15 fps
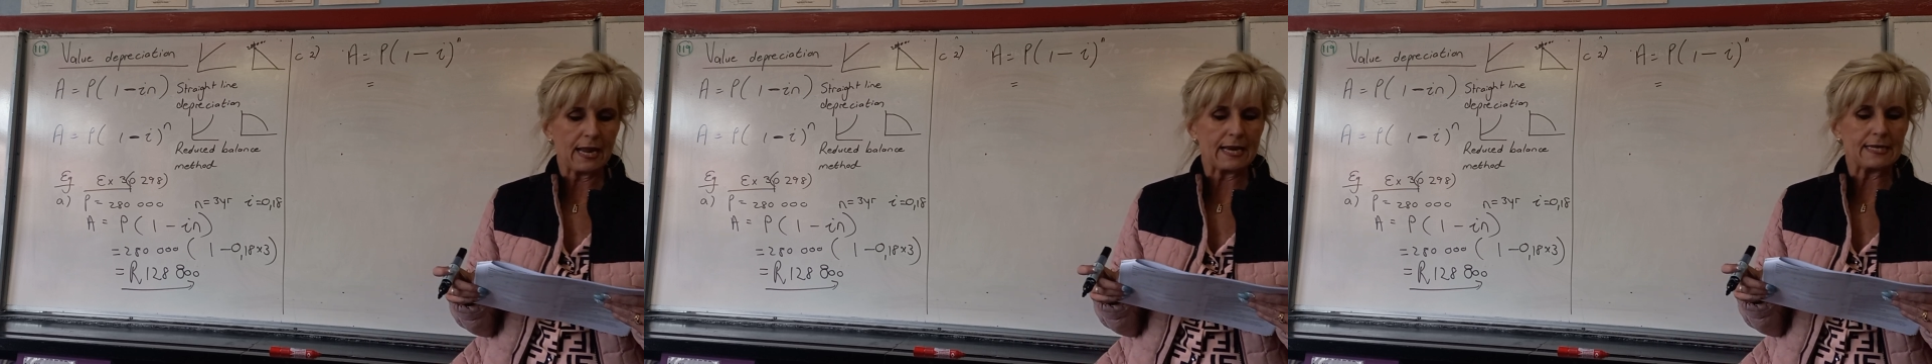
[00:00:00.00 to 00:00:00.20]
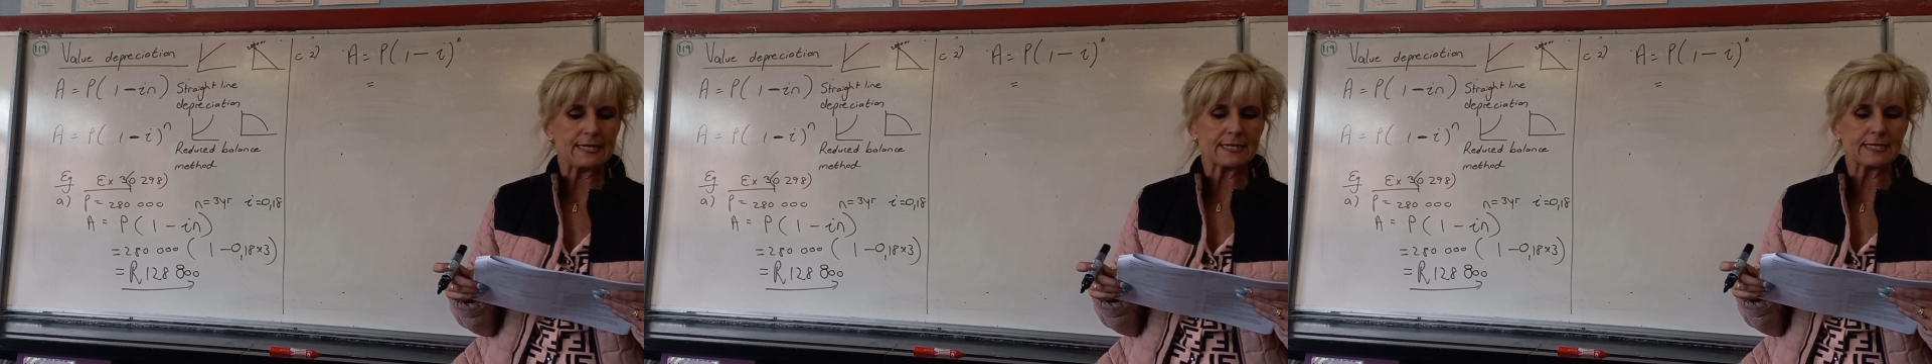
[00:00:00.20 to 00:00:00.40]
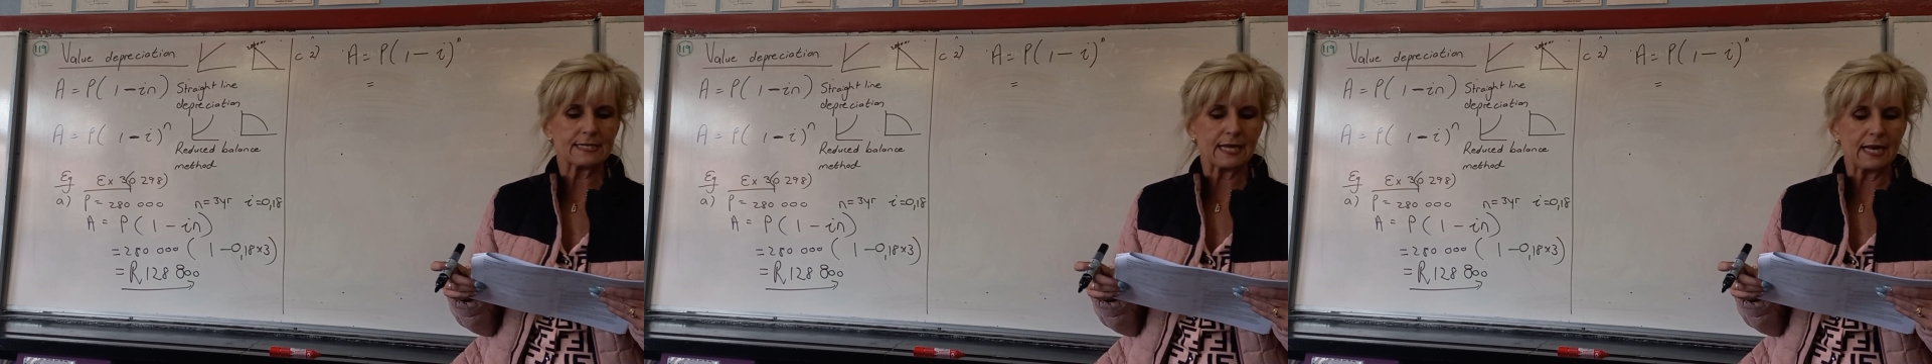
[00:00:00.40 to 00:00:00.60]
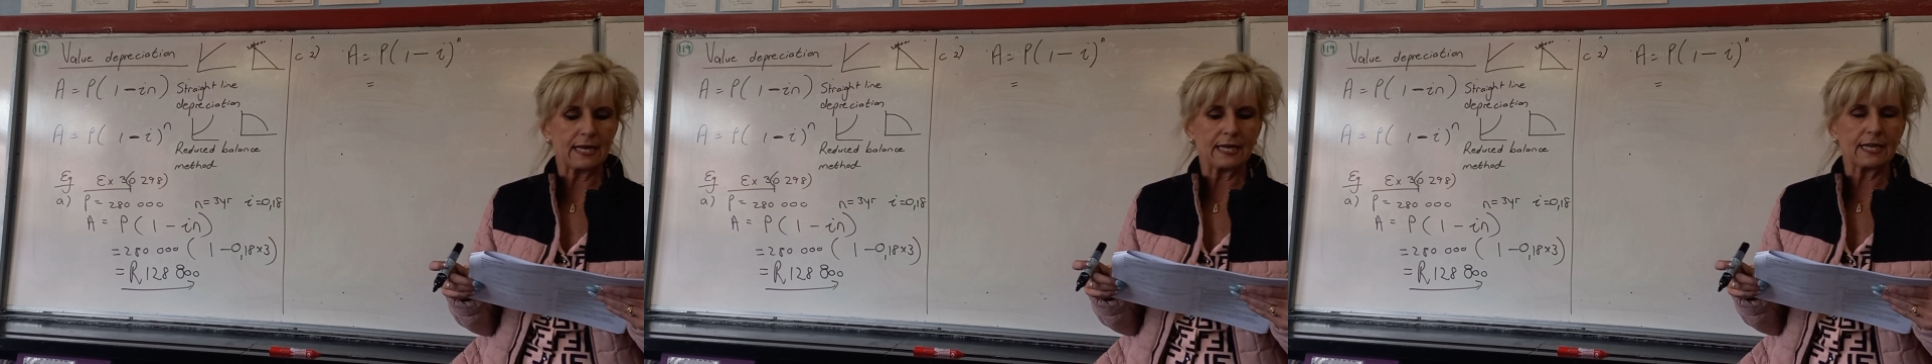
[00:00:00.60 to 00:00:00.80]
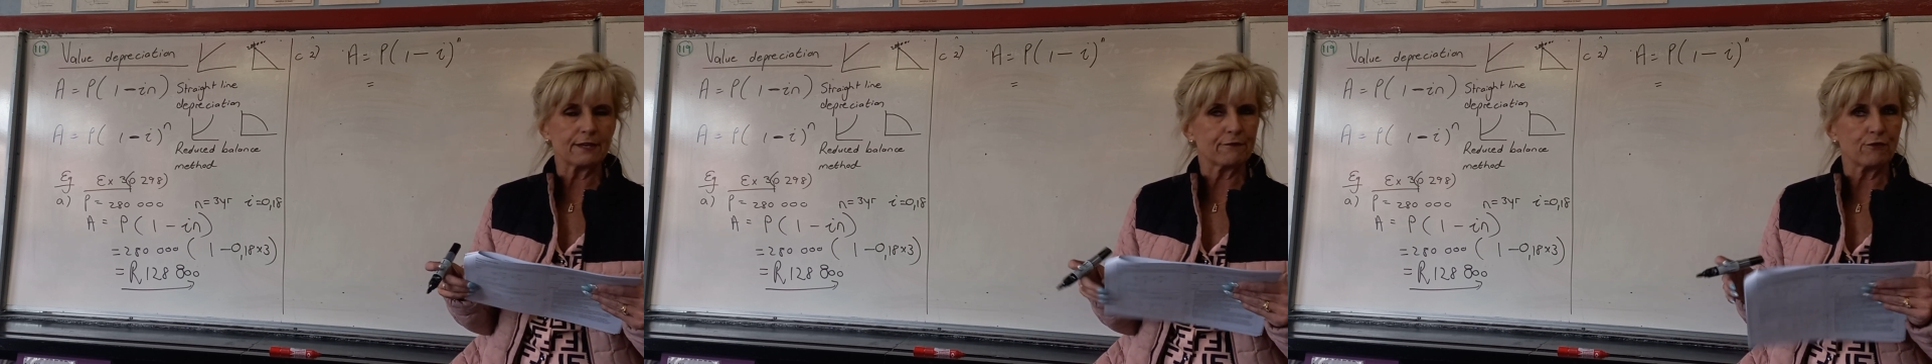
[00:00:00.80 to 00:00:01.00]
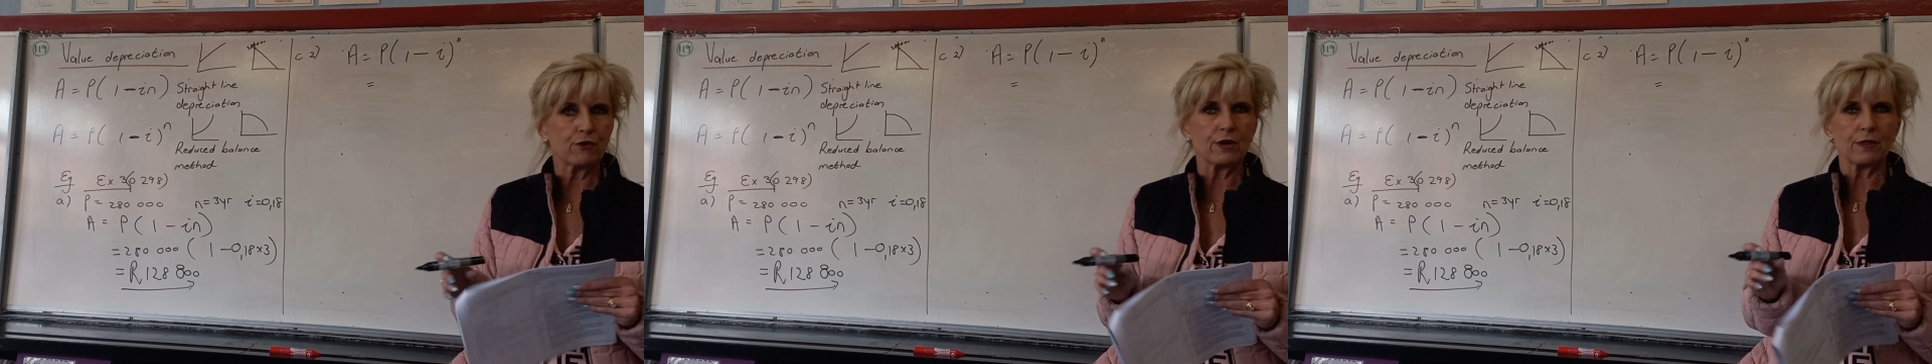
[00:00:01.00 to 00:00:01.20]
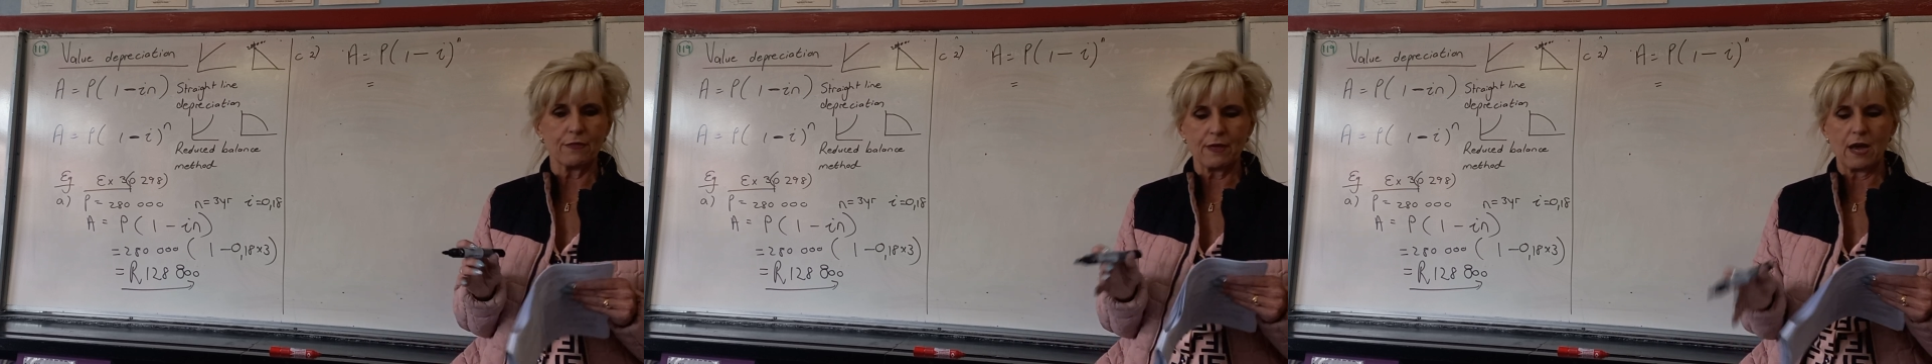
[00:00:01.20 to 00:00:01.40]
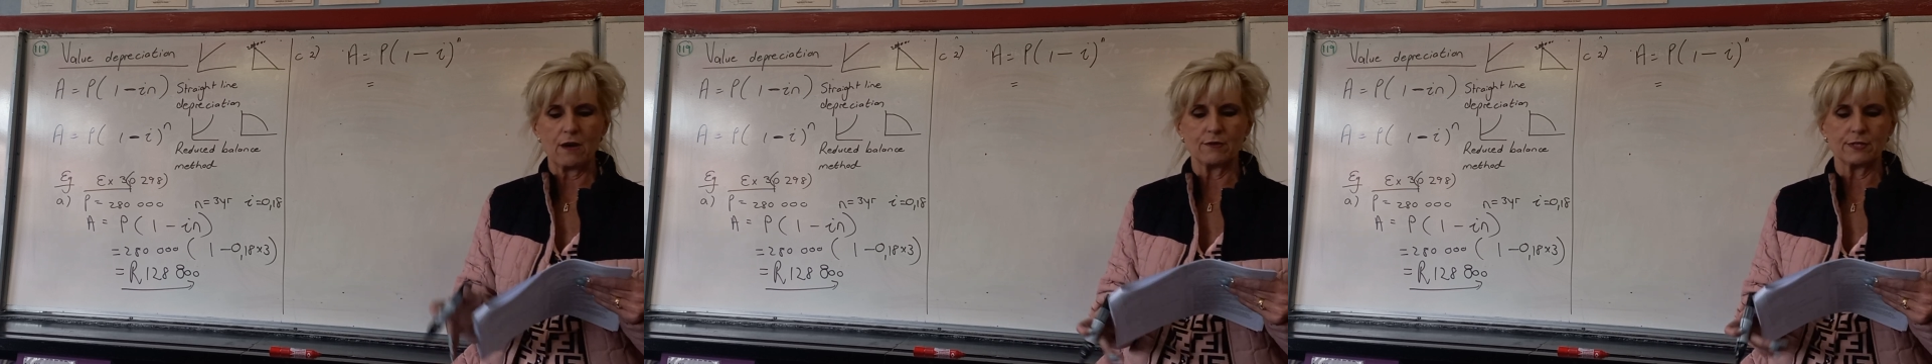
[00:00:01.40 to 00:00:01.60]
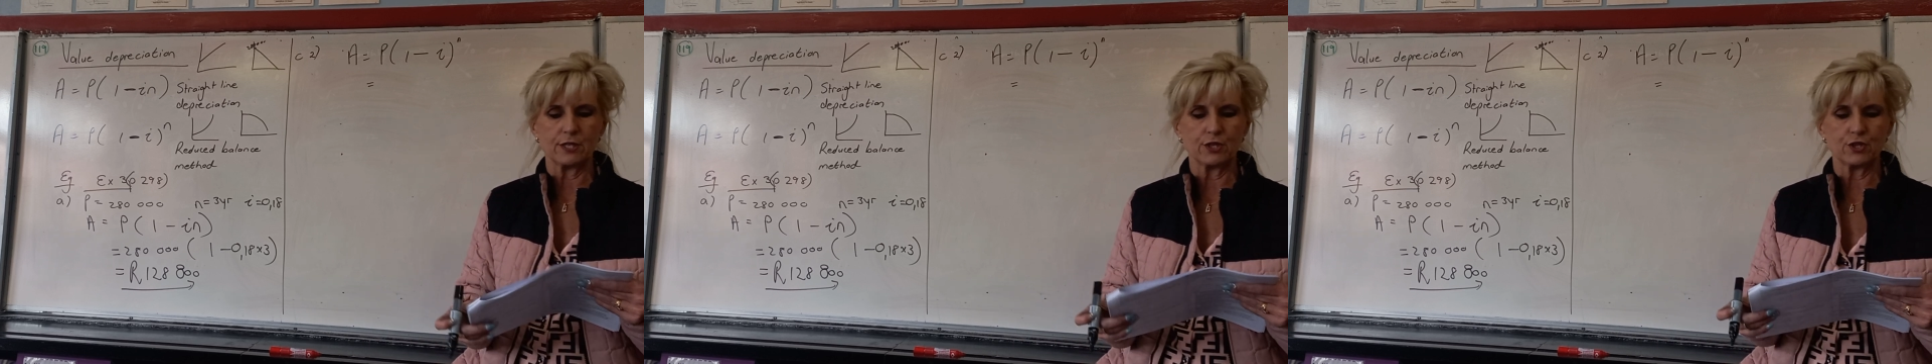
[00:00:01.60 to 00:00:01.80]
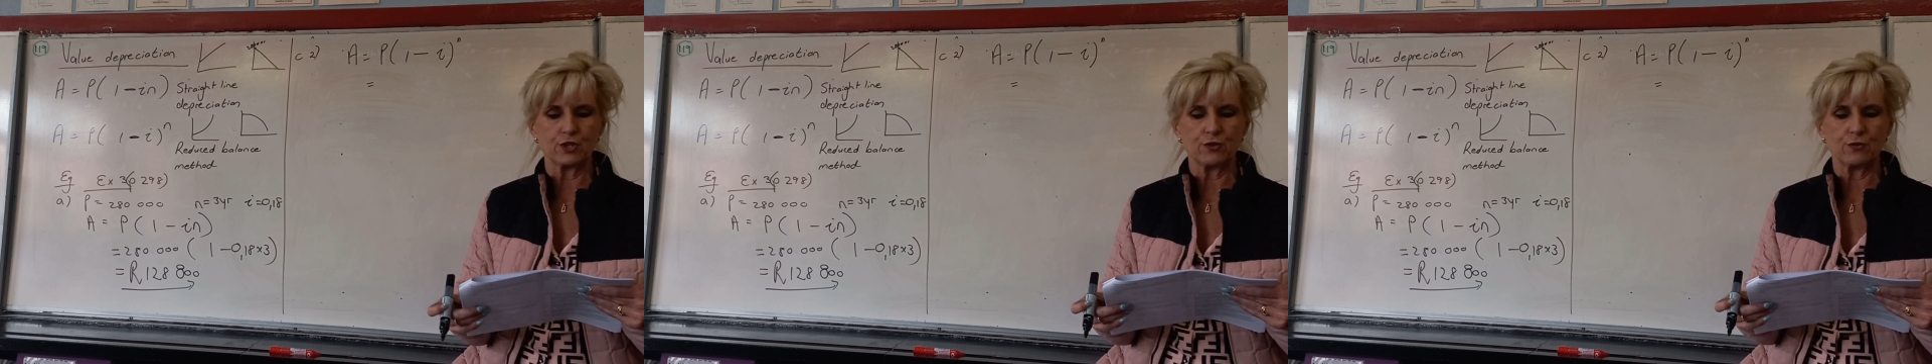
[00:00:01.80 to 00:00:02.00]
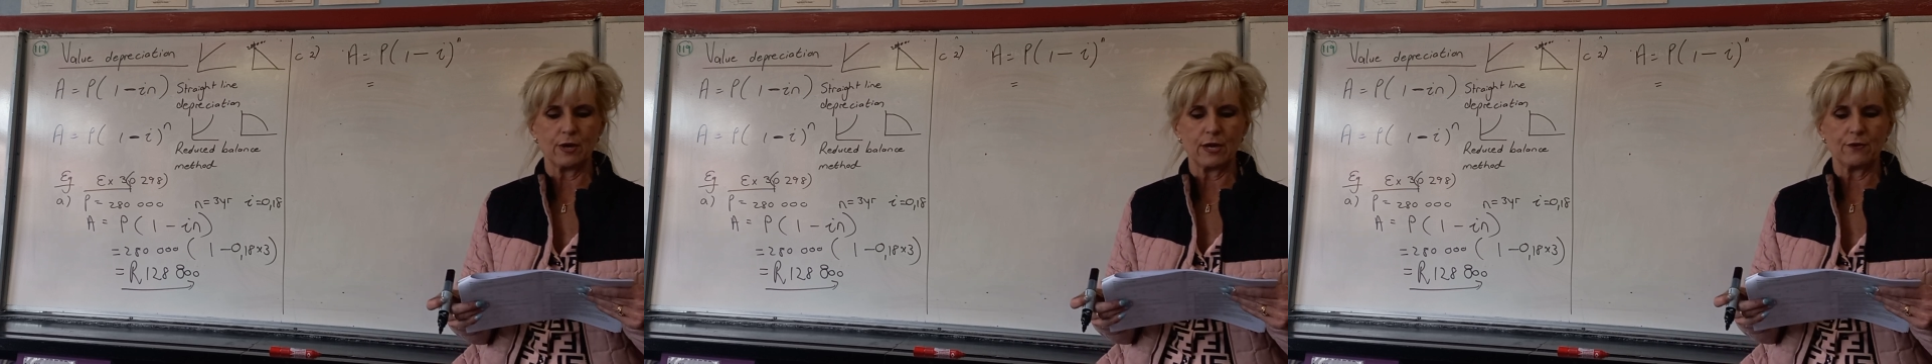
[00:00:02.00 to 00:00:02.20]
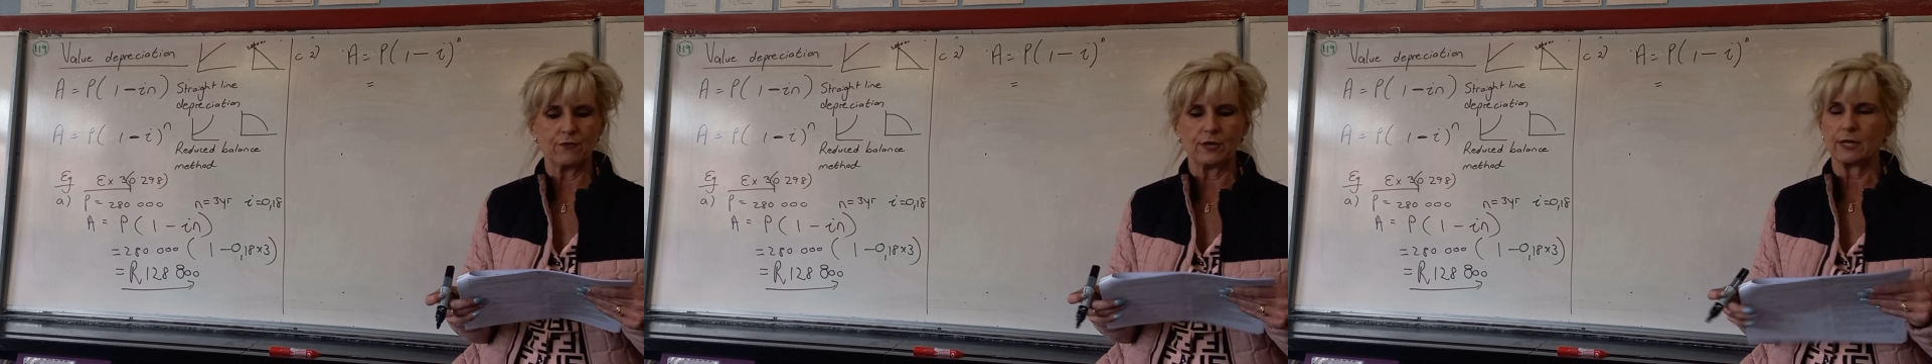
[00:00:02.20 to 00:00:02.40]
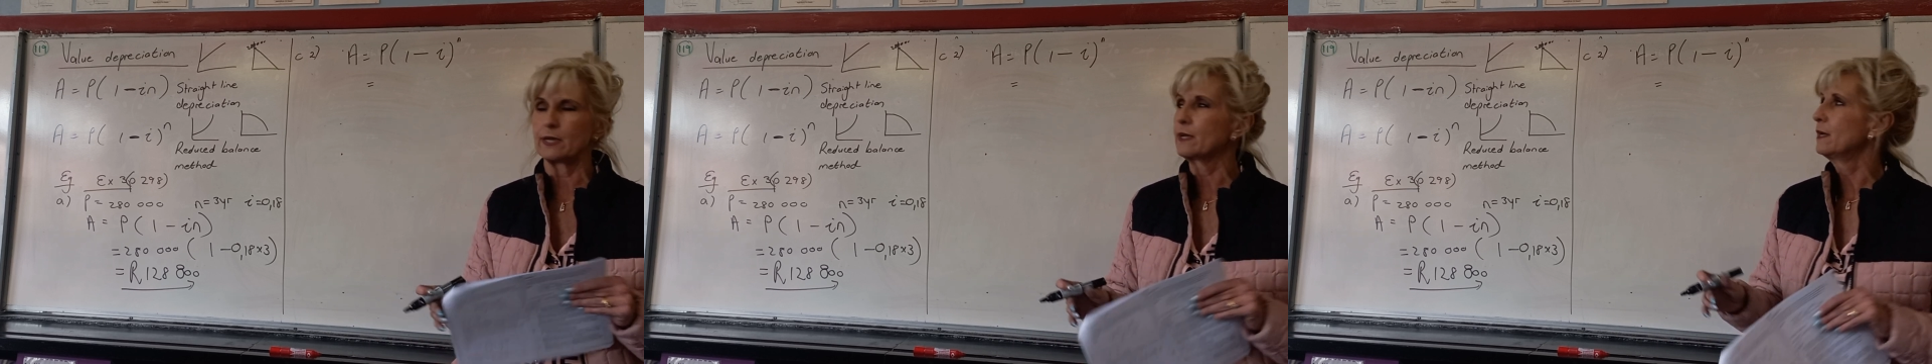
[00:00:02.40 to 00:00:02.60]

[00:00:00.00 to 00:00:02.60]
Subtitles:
and he's selling it for 1,200.